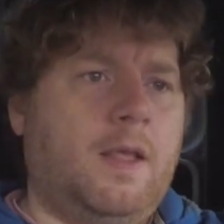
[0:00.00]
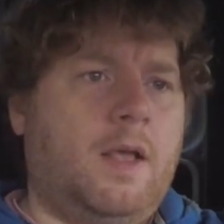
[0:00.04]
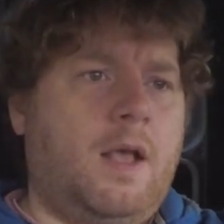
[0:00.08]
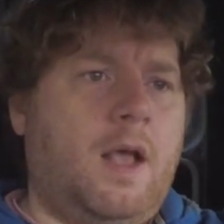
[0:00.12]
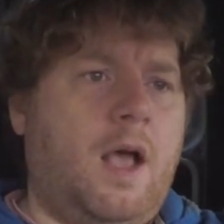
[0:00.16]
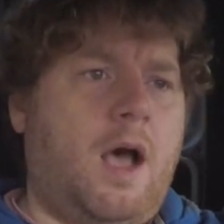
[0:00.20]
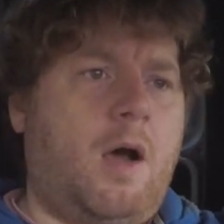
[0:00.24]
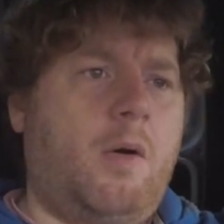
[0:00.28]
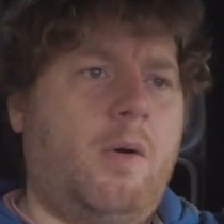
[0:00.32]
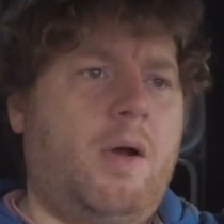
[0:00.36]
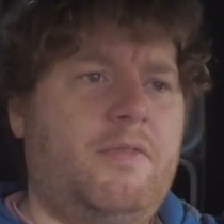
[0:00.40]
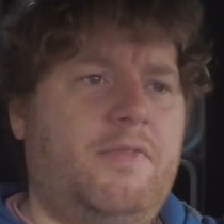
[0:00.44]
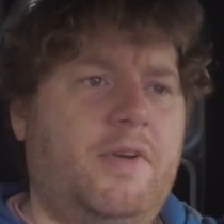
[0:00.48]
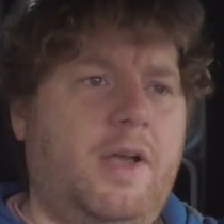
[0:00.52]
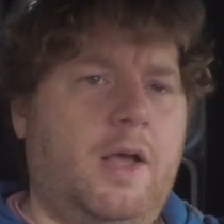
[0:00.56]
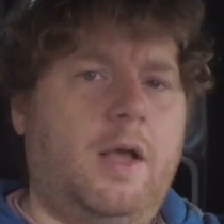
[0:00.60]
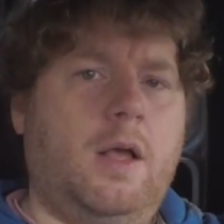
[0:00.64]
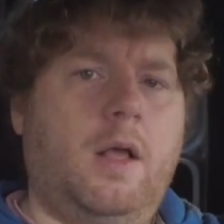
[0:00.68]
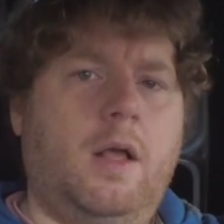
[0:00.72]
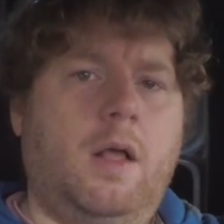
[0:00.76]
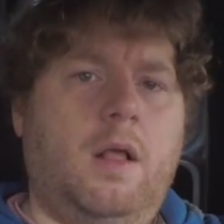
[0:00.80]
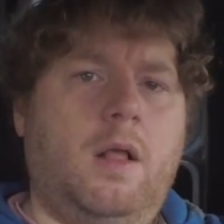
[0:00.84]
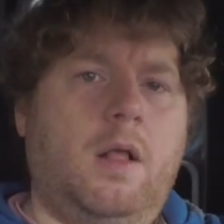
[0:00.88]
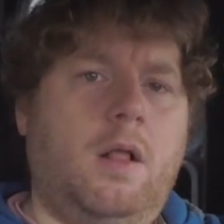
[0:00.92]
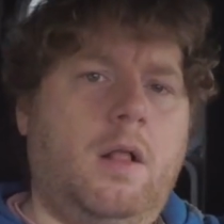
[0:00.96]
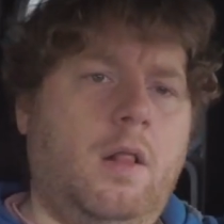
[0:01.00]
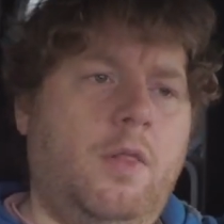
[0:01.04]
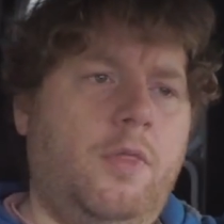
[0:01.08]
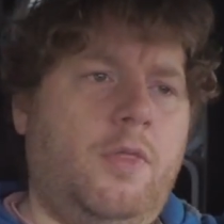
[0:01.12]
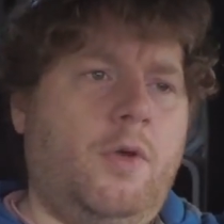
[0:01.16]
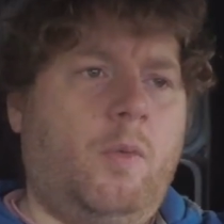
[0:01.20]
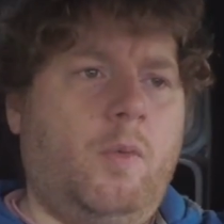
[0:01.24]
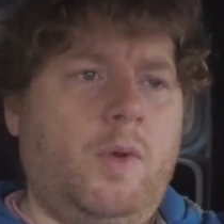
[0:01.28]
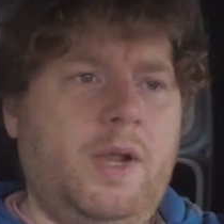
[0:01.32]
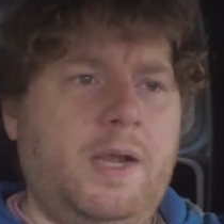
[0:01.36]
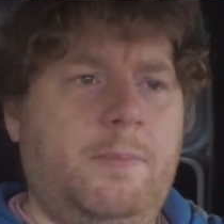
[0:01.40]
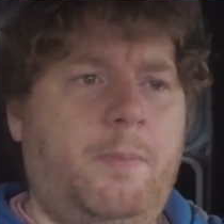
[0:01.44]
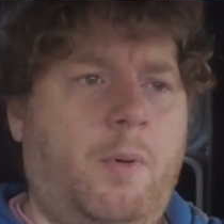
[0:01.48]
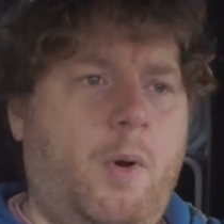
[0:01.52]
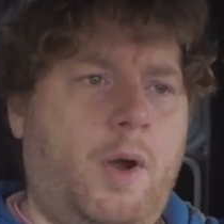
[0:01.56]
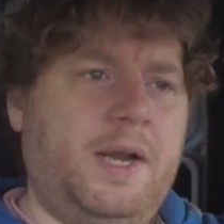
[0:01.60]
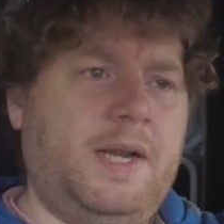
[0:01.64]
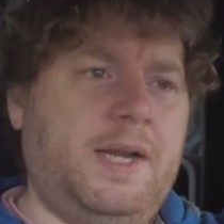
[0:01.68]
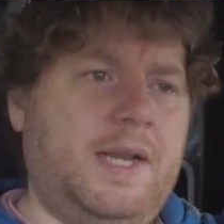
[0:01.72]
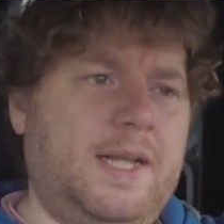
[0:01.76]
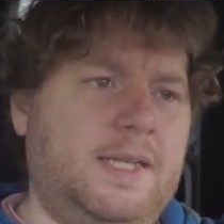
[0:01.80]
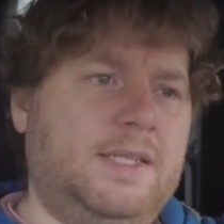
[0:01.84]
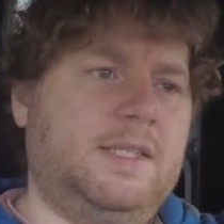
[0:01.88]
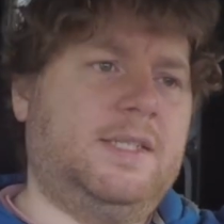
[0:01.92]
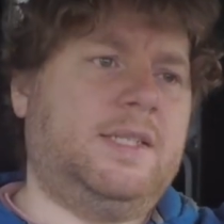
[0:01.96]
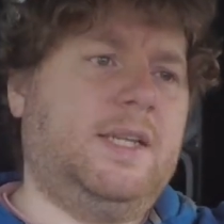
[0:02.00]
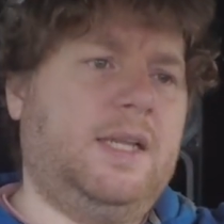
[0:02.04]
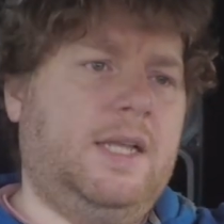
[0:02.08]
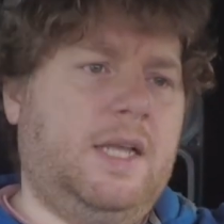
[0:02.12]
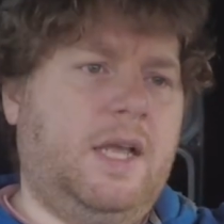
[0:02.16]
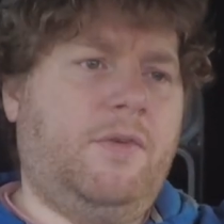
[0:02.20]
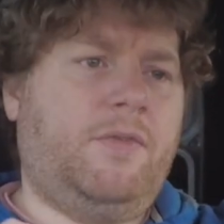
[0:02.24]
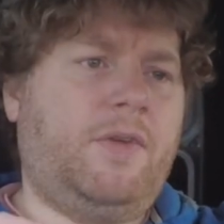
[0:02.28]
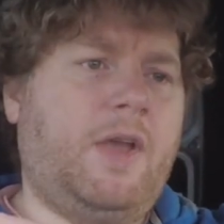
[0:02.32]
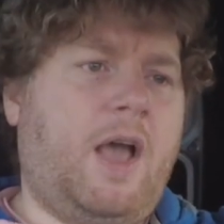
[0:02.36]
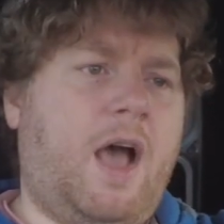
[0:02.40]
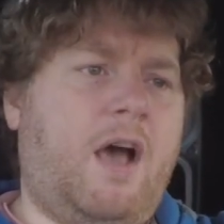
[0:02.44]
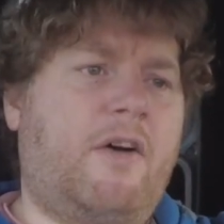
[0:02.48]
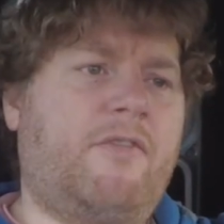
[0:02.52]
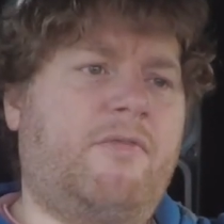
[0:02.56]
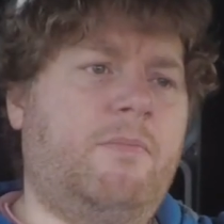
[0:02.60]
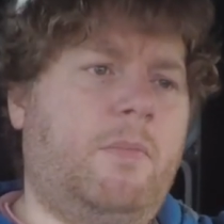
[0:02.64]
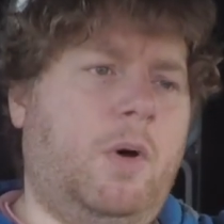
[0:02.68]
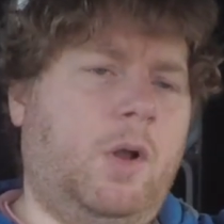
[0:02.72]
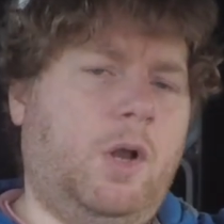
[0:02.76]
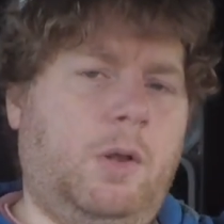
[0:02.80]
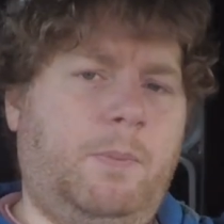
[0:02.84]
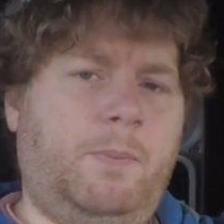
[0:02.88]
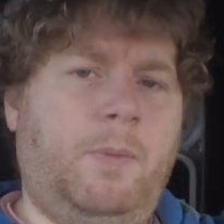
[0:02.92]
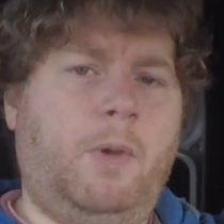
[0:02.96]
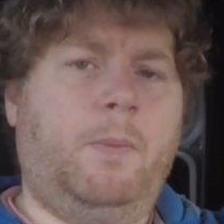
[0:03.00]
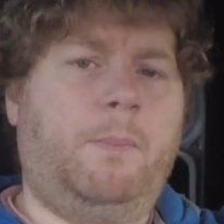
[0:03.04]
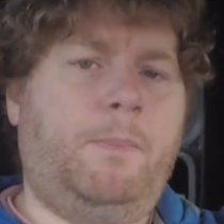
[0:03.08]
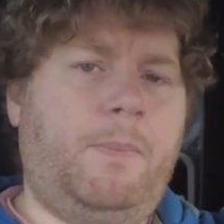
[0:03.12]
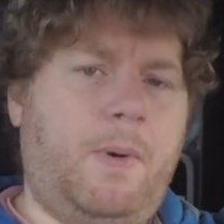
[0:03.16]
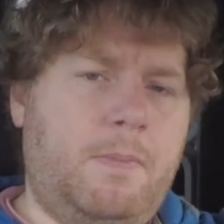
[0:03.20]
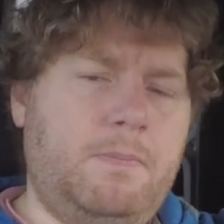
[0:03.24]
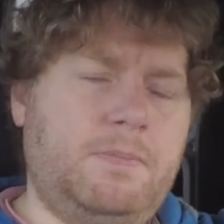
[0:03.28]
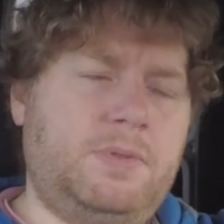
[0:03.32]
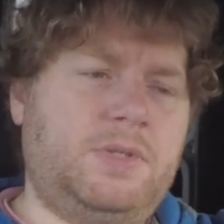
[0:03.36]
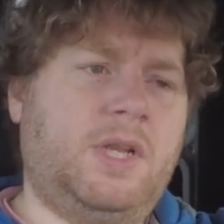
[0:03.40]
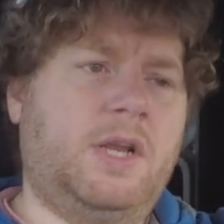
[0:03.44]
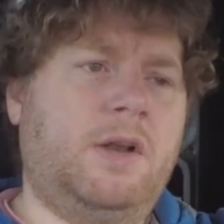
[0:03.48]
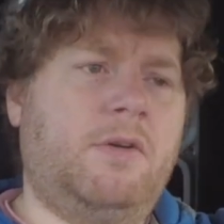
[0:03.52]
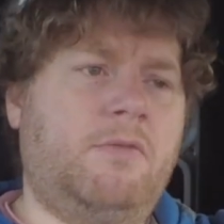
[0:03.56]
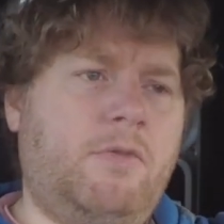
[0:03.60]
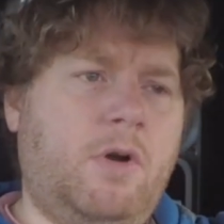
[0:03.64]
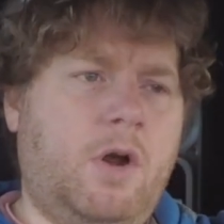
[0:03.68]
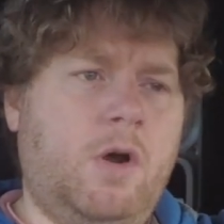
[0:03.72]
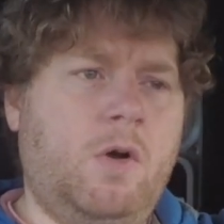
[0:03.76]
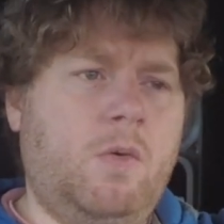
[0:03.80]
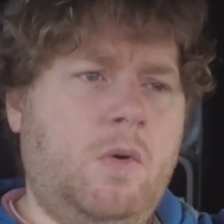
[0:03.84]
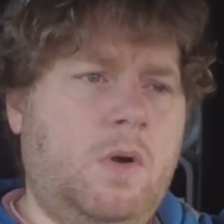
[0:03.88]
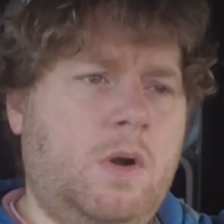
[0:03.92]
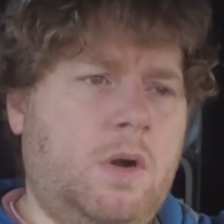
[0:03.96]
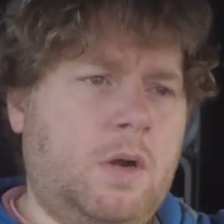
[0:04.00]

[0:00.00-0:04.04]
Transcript: However, the weak point is if you have multiple bumps in a row.